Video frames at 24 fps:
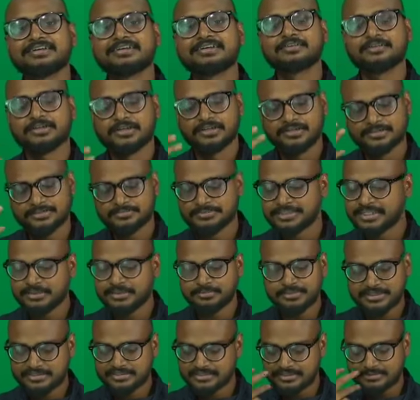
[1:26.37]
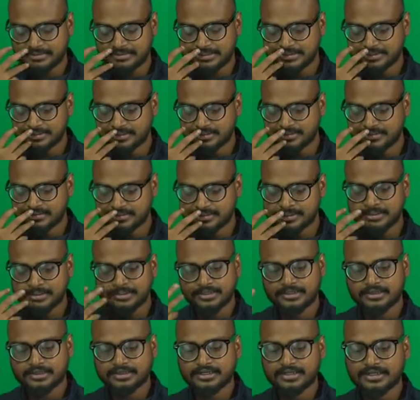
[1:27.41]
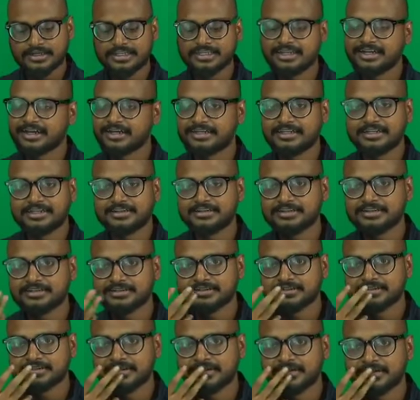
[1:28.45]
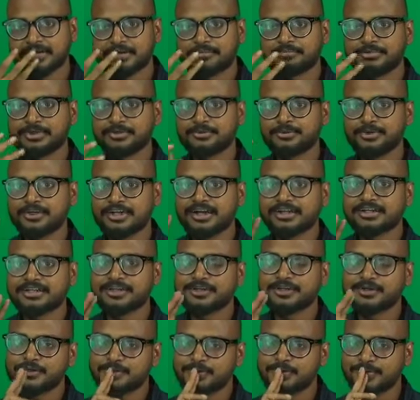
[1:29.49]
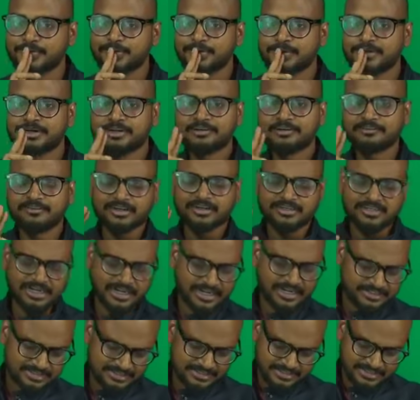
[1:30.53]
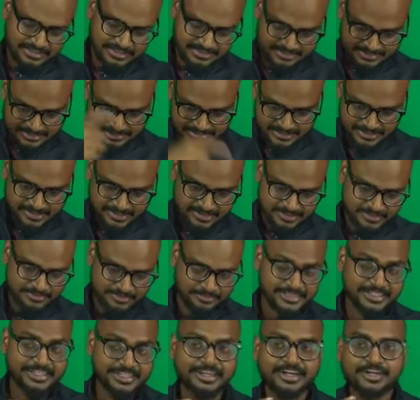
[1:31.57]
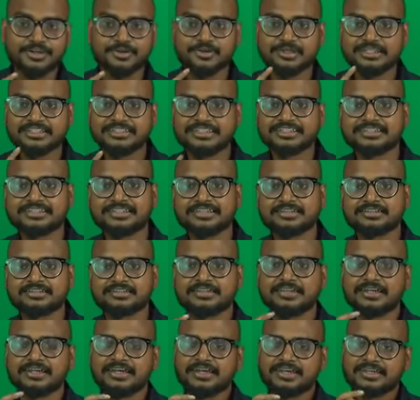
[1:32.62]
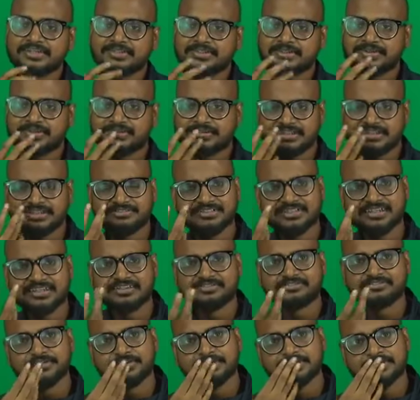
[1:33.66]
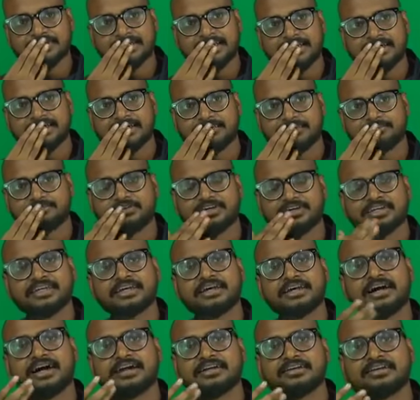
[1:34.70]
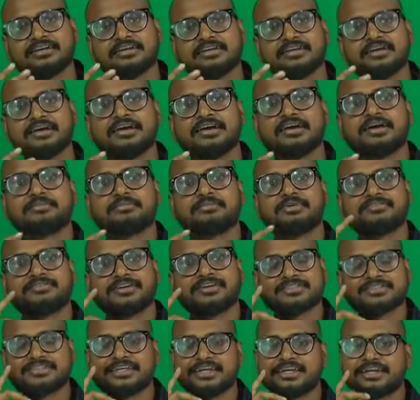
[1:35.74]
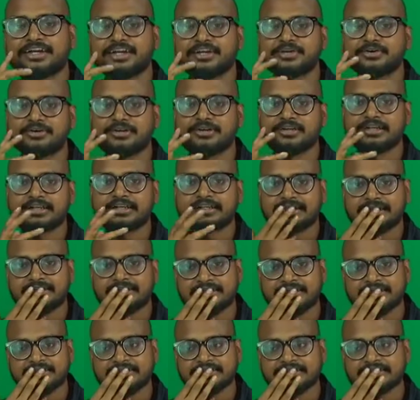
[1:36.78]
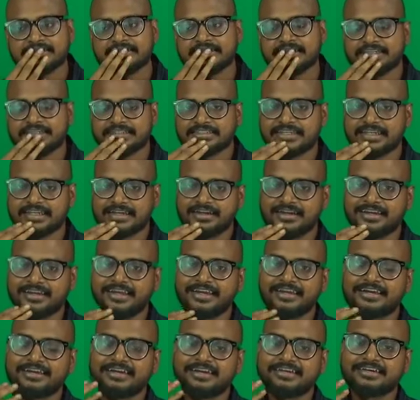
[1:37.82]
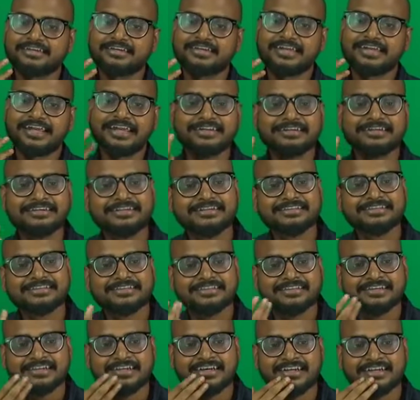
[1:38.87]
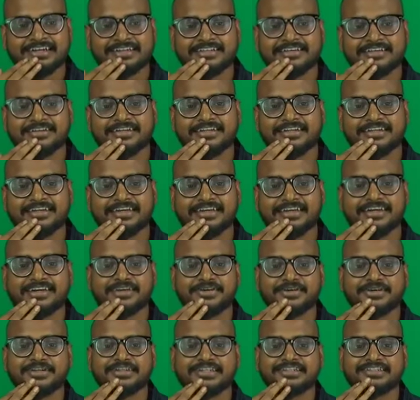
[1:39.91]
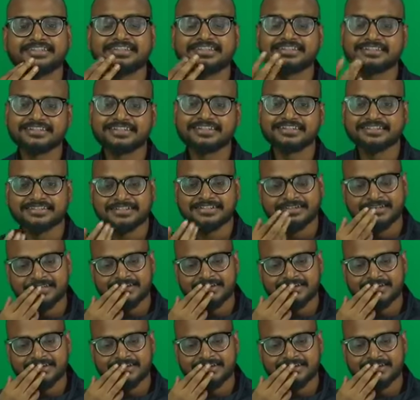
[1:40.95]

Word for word: uh, same as yesterday's, and he cut 10 trees. But woodcutter 2 worked harder than yesterday, but he cut only 6 trees. So he was confused like, I'm working harder, but first day I cut on 10 trees, second day I cut 8 trees, and third day I cut only 6 trees.